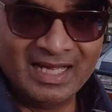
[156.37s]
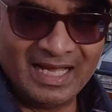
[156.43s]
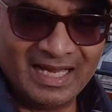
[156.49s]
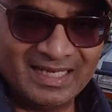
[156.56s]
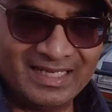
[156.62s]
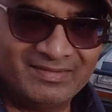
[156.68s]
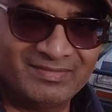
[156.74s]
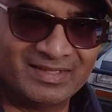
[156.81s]

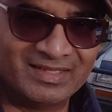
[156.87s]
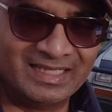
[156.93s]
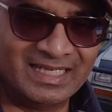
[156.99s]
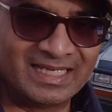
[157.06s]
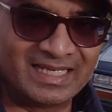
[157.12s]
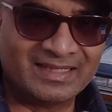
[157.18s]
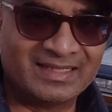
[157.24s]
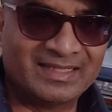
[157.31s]
I'll leave a
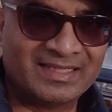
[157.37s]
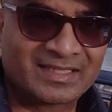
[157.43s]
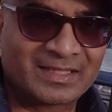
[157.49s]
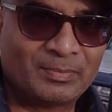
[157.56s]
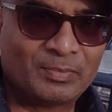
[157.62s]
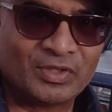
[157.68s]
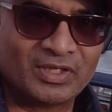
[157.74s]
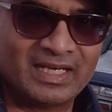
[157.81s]
link in the
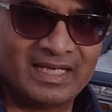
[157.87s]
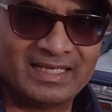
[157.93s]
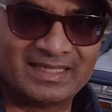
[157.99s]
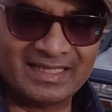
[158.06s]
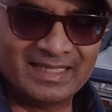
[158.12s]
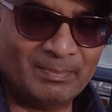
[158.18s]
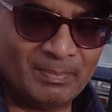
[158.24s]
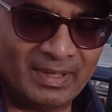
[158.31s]
description, and
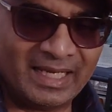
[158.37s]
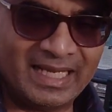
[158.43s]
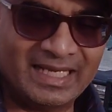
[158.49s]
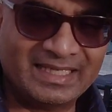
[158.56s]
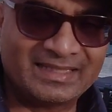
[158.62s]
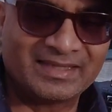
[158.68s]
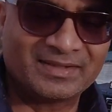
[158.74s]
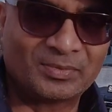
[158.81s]
it's in the
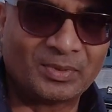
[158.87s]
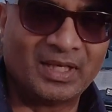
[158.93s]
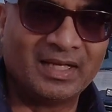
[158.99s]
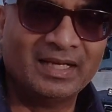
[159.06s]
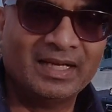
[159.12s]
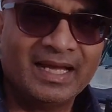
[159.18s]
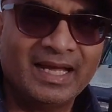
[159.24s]
playlist as well.